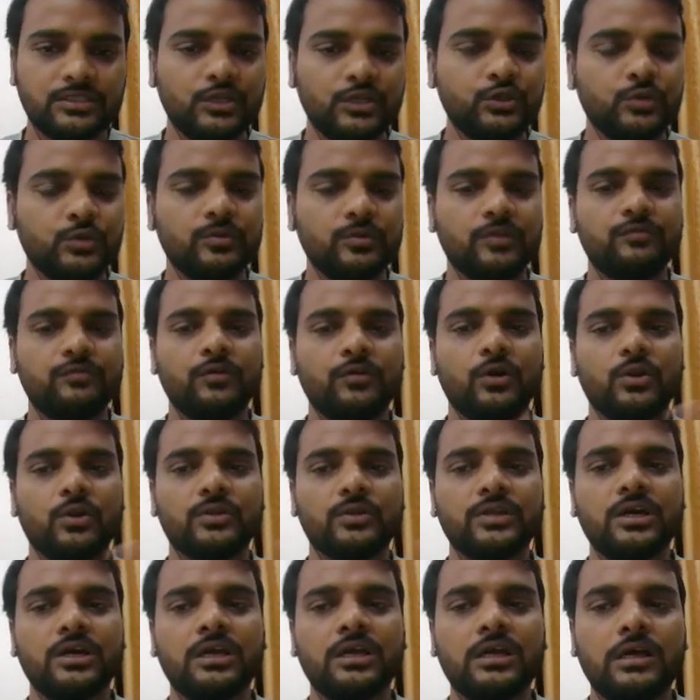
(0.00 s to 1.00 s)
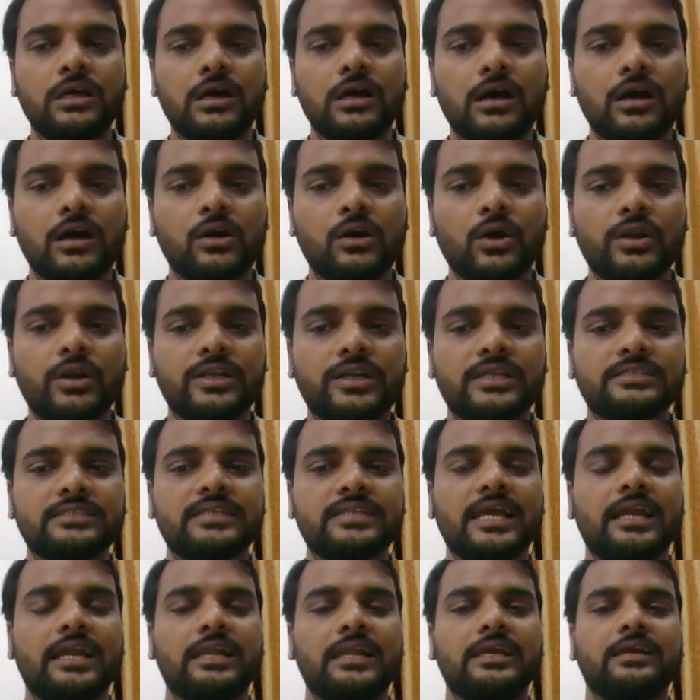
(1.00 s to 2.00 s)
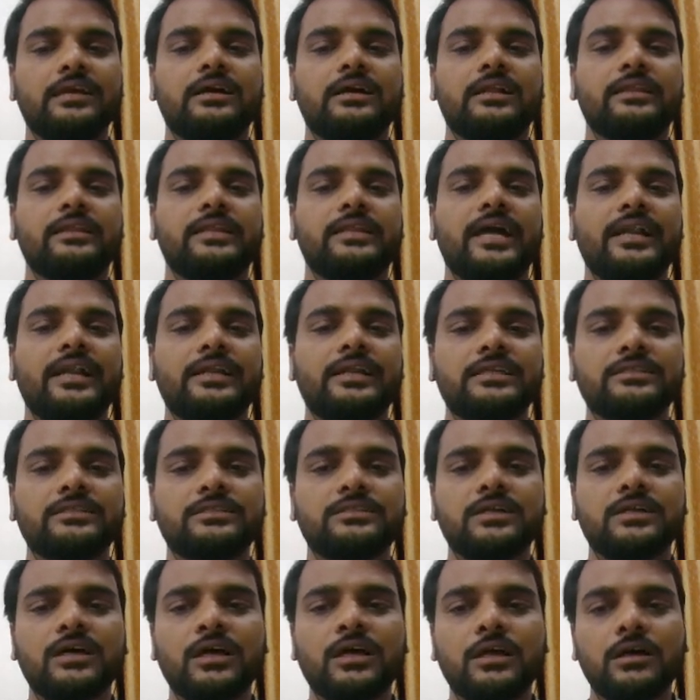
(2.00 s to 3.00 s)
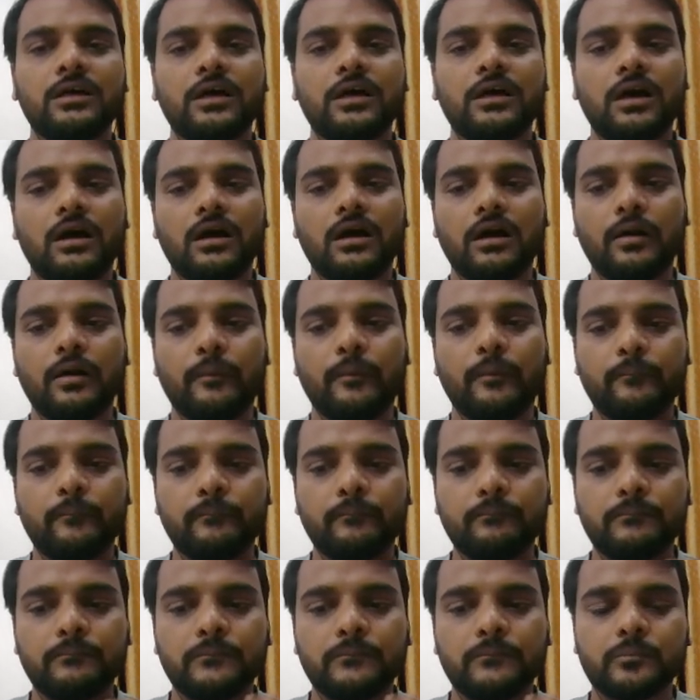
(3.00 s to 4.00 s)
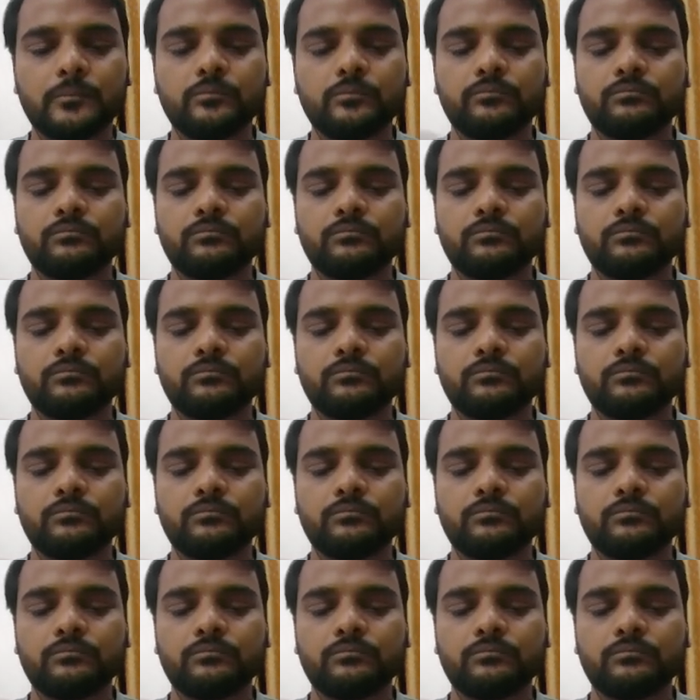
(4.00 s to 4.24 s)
you will follow the counter cyclical, that is the uh, mm,